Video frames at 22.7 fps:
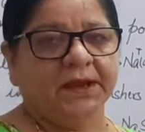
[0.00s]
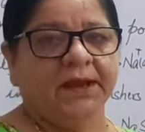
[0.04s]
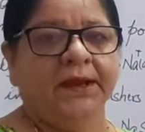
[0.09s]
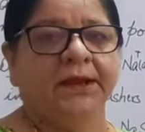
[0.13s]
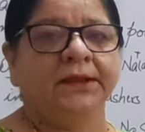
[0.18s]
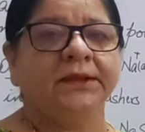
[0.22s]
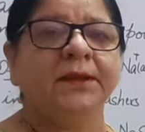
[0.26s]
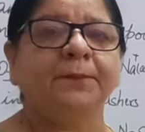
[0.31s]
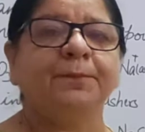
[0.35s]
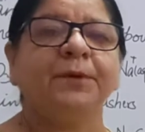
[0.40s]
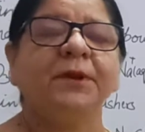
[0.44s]

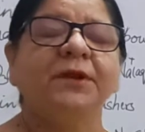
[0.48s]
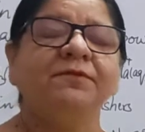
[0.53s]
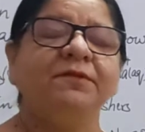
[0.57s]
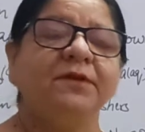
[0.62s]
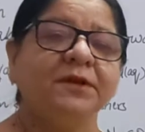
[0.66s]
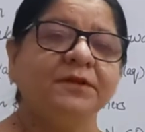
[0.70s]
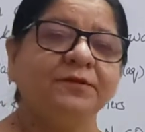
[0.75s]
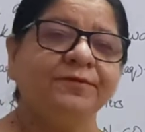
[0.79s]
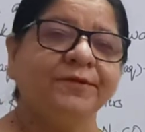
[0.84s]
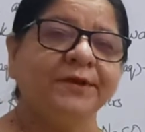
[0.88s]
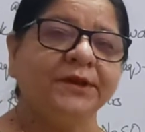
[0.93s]
In the
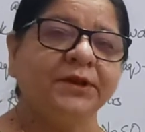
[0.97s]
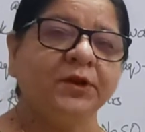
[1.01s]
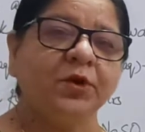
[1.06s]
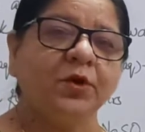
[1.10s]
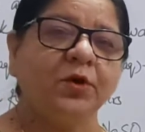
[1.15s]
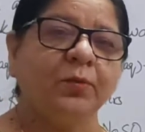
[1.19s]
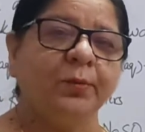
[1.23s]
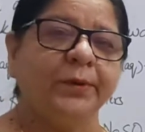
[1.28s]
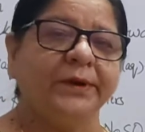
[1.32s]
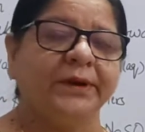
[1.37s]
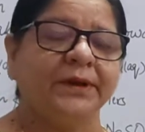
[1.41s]
previous
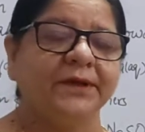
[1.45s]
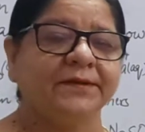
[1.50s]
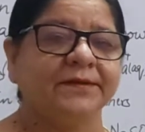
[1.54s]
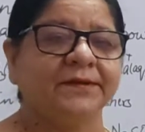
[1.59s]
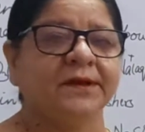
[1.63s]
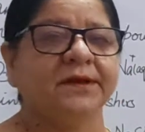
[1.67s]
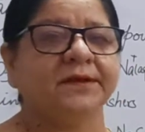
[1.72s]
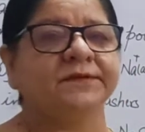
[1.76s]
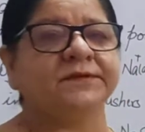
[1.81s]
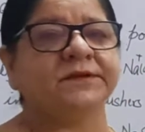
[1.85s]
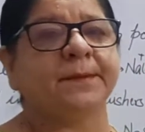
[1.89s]
video we
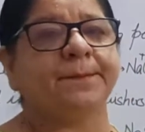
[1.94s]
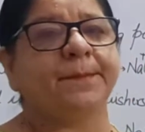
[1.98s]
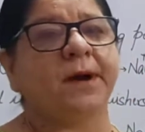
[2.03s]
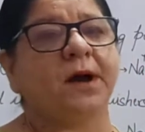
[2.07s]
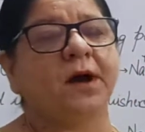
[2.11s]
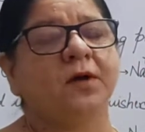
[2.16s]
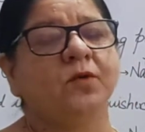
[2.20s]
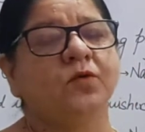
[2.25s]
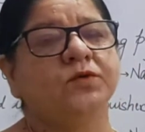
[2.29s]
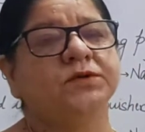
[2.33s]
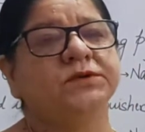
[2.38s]
discussed
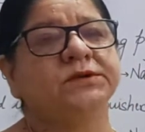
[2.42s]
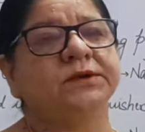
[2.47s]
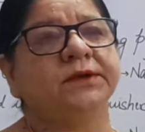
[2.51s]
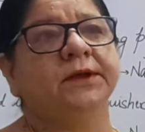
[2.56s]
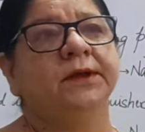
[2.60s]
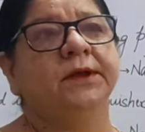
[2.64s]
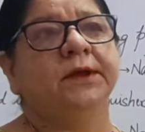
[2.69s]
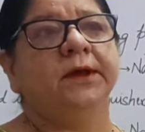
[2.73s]
about